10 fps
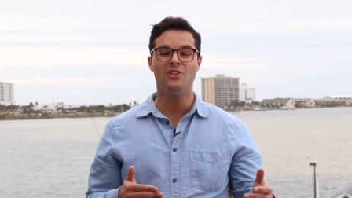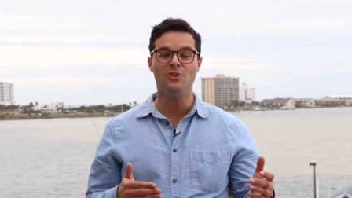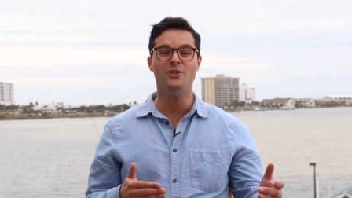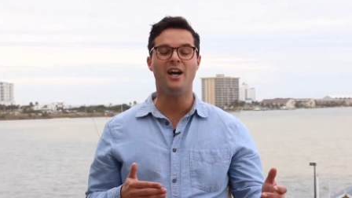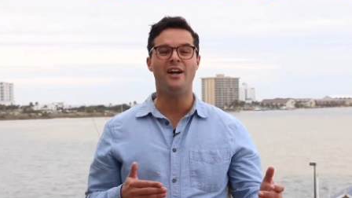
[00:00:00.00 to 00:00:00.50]

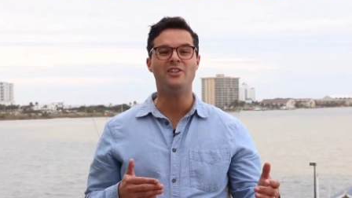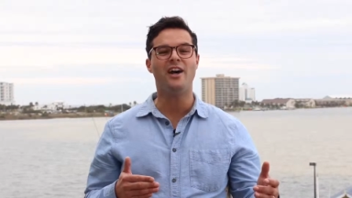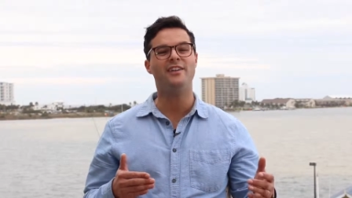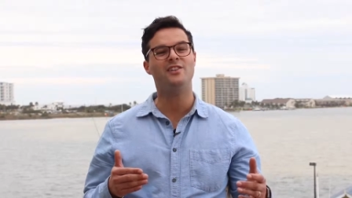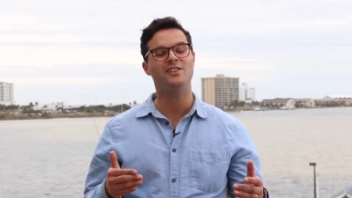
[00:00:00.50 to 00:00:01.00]
to
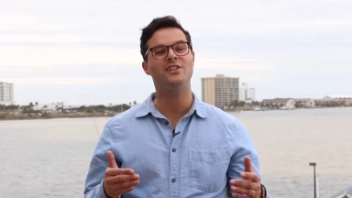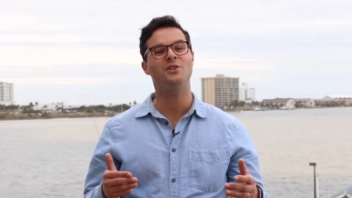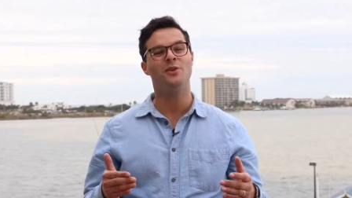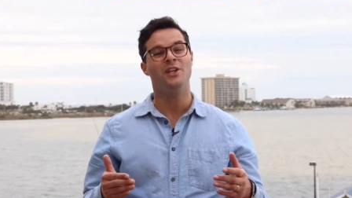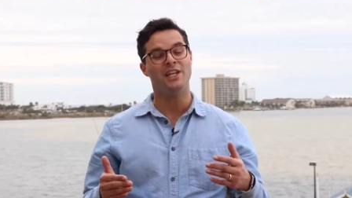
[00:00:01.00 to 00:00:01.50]
God, God
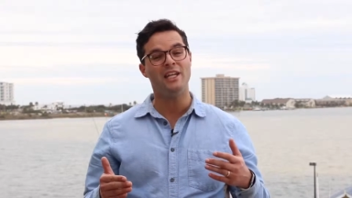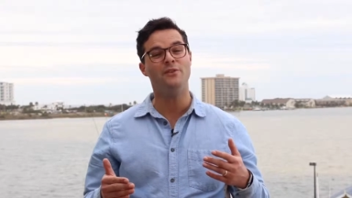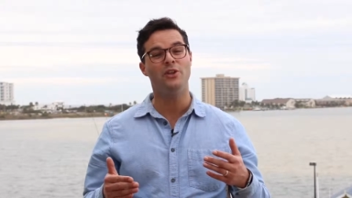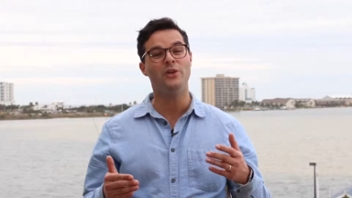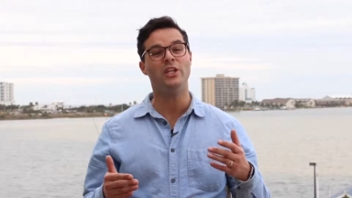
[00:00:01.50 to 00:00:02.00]
still,
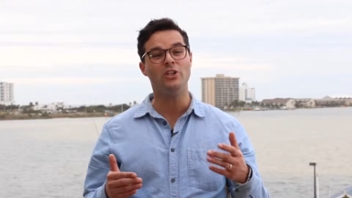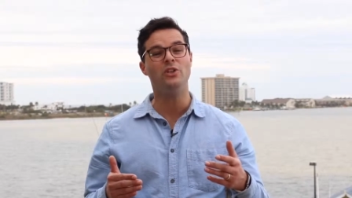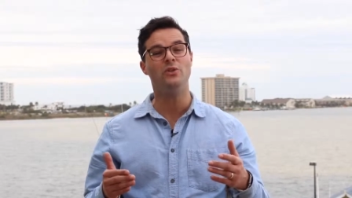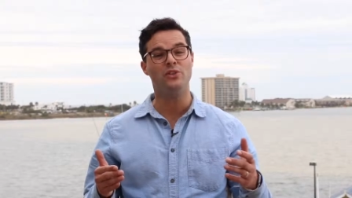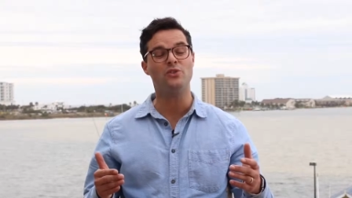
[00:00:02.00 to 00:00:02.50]
even though he
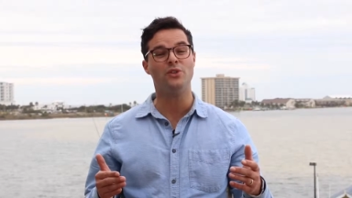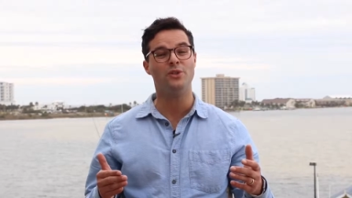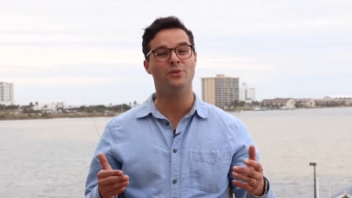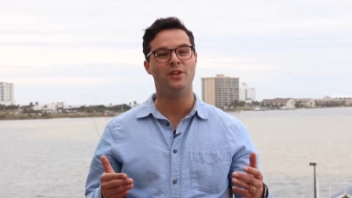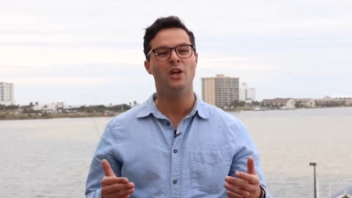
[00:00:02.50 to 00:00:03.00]
knew the
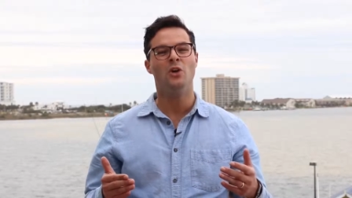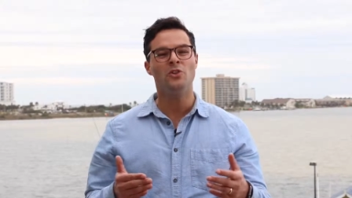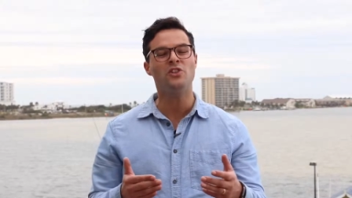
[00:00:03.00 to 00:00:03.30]
truth,